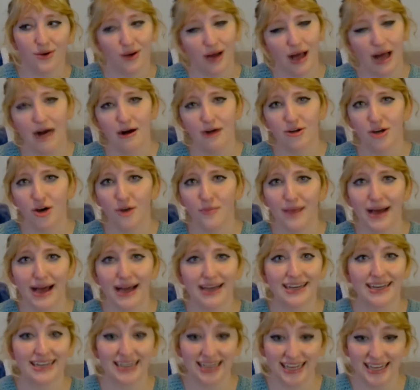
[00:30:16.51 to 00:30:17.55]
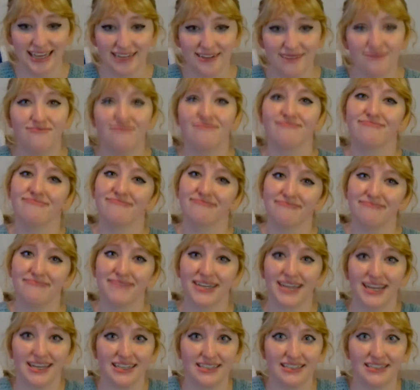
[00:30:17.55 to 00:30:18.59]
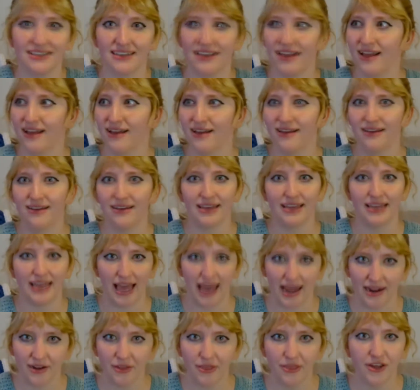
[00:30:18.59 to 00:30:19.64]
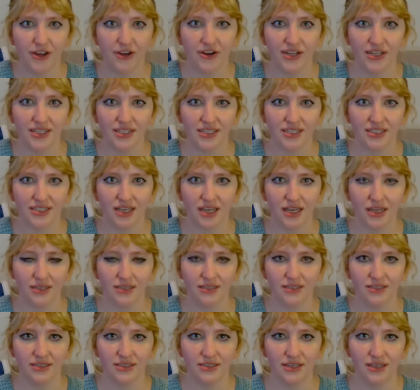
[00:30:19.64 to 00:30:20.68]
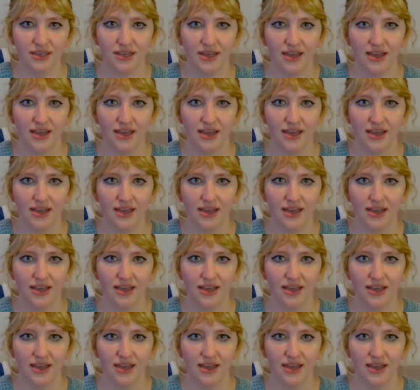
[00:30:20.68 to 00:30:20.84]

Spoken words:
I'll go back again, because he had a theory to test.